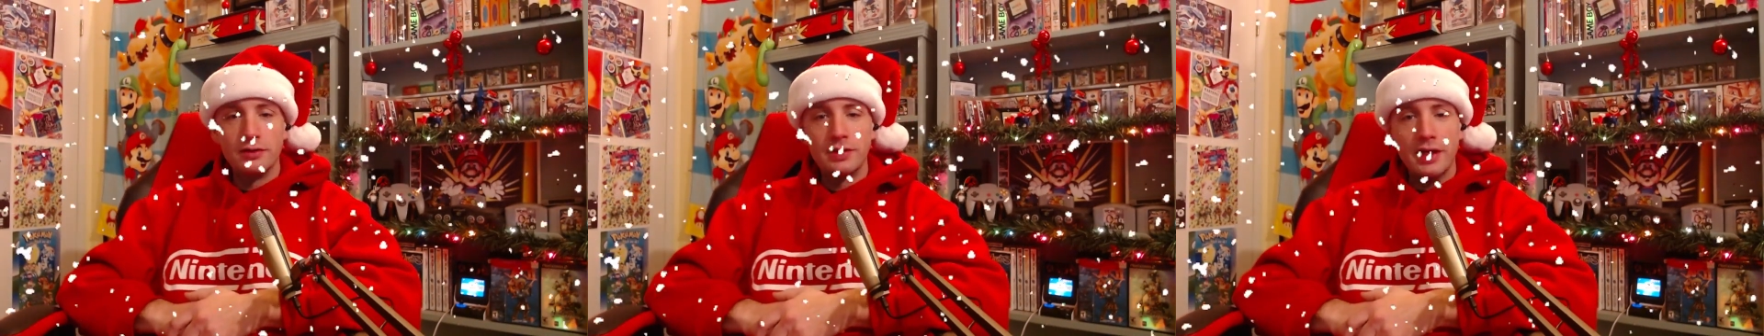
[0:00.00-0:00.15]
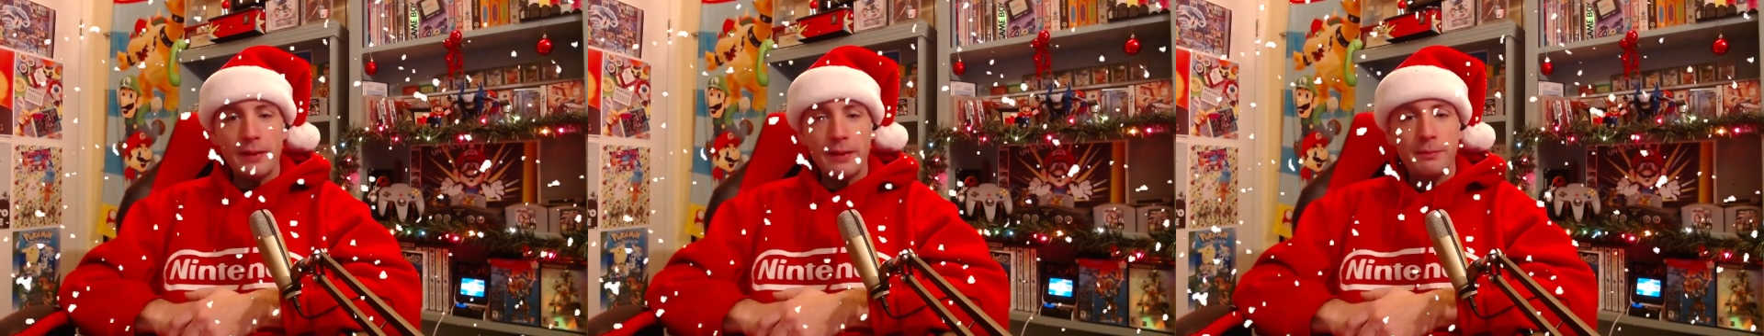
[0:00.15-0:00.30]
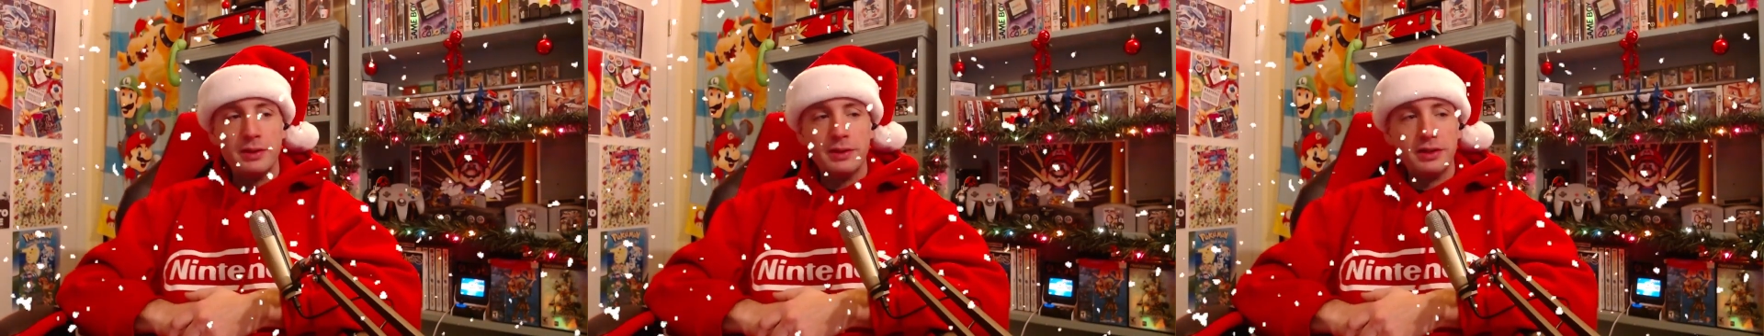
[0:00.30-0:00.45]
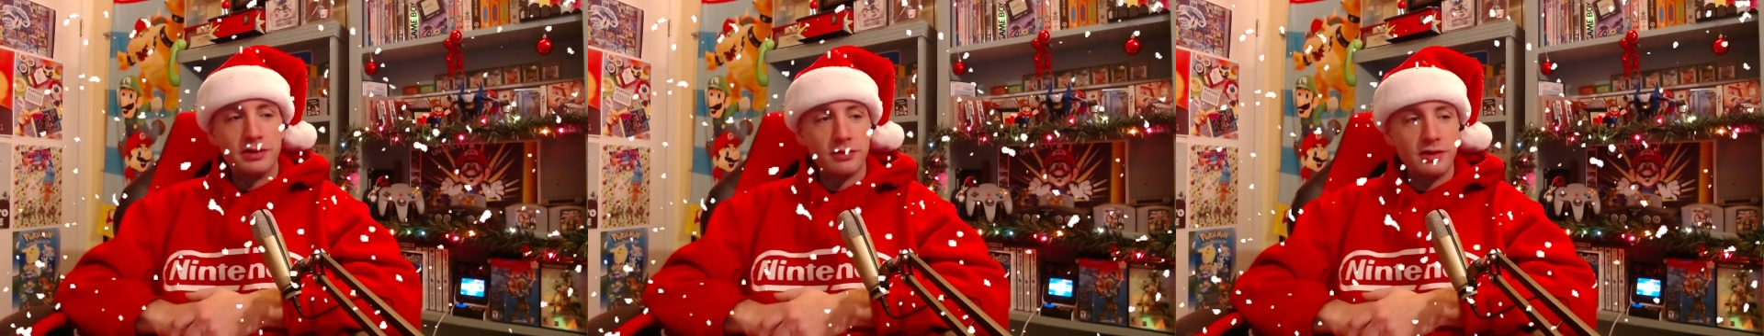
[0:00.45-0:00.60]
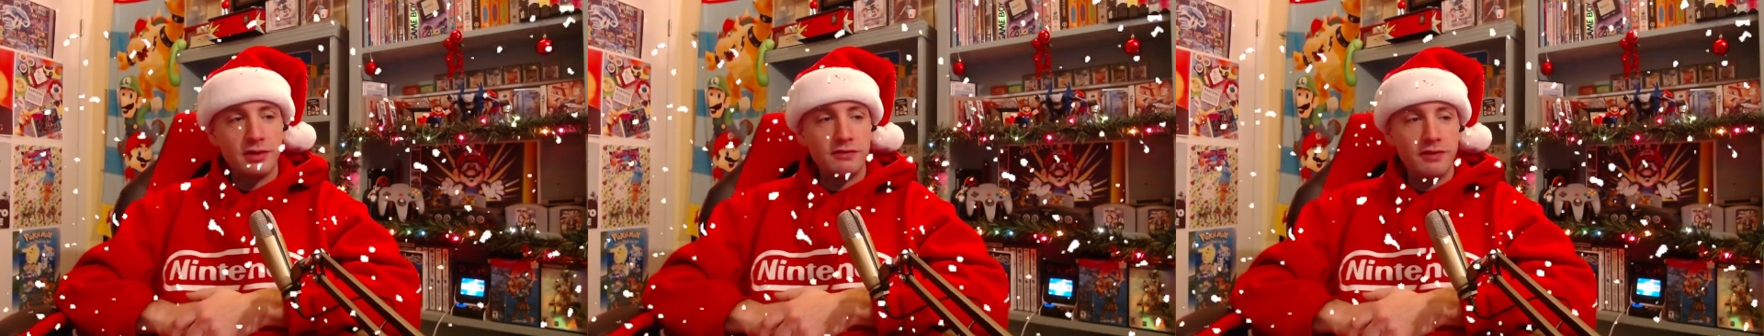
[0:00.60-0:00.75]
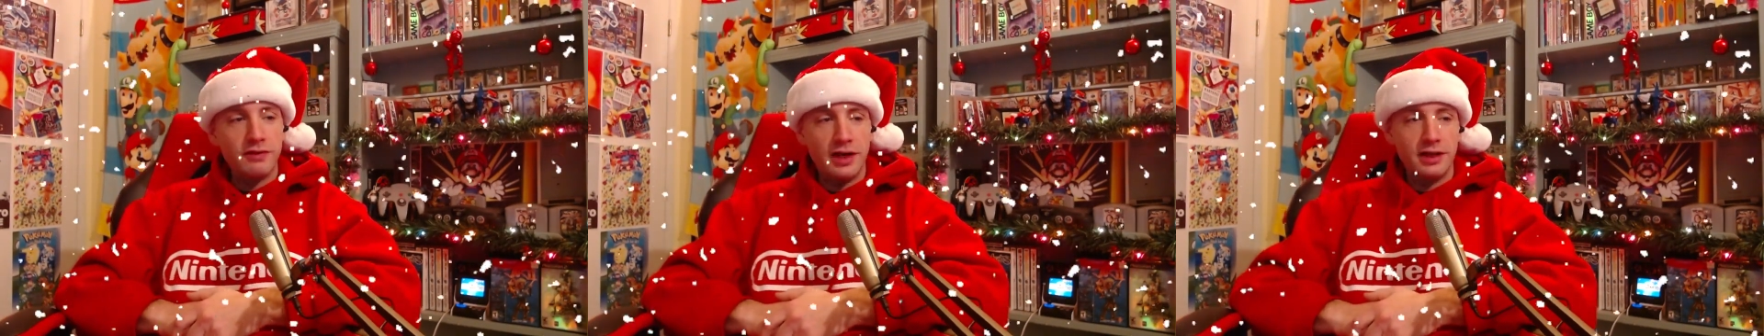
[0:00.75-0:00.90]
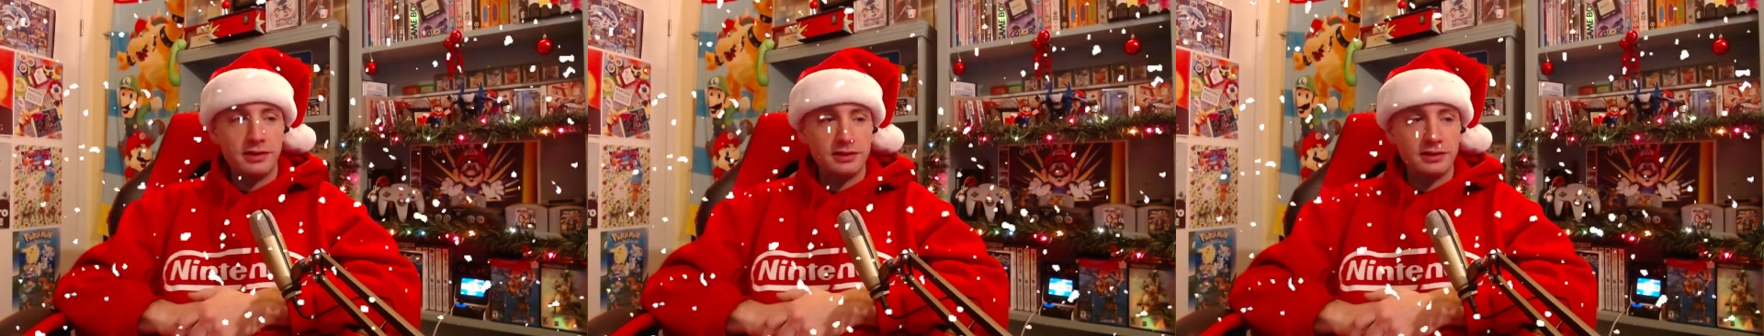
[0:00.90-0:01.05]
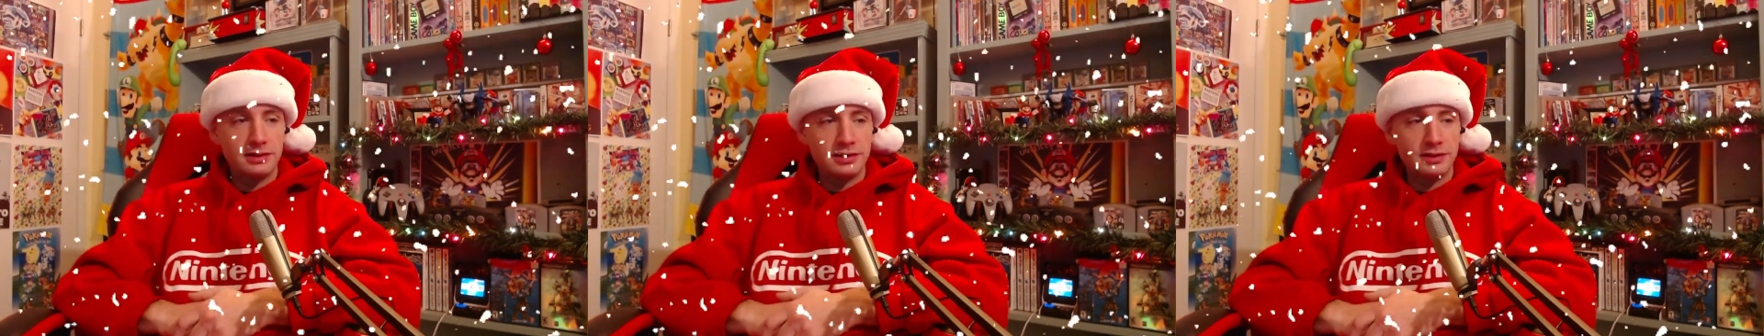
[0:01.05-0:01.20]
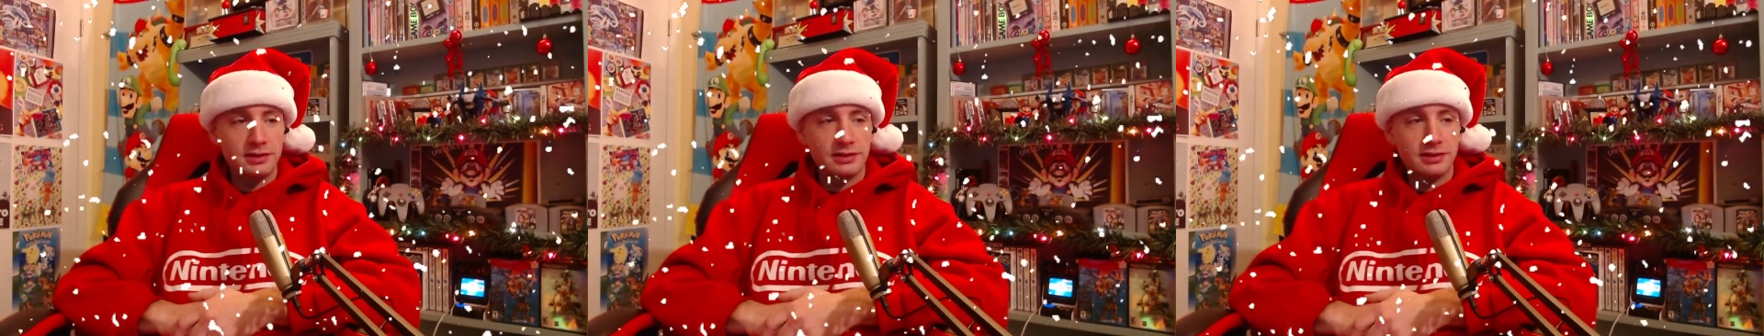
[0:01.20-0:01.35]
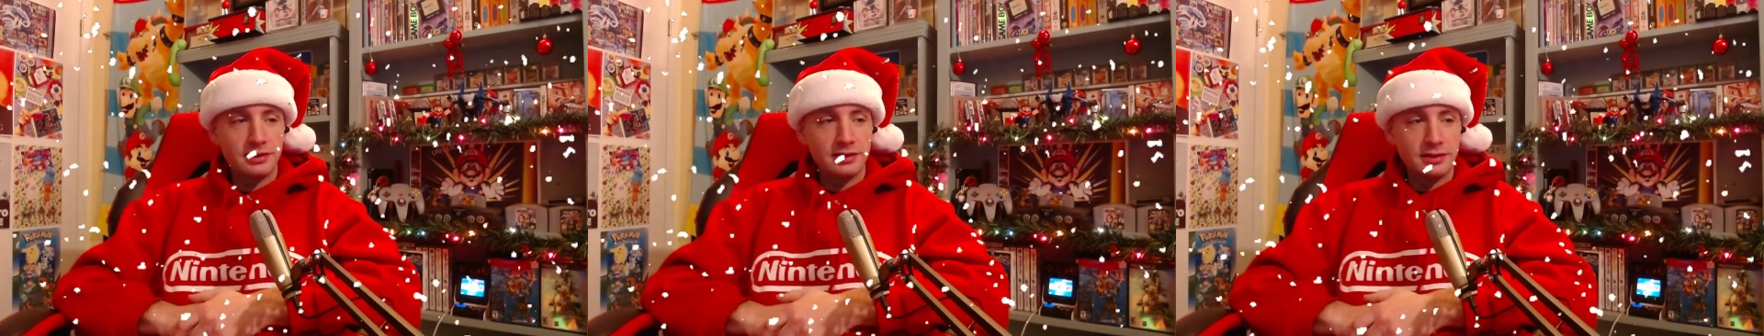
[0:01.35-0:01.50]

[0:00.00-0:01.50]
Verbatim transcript: MP3 files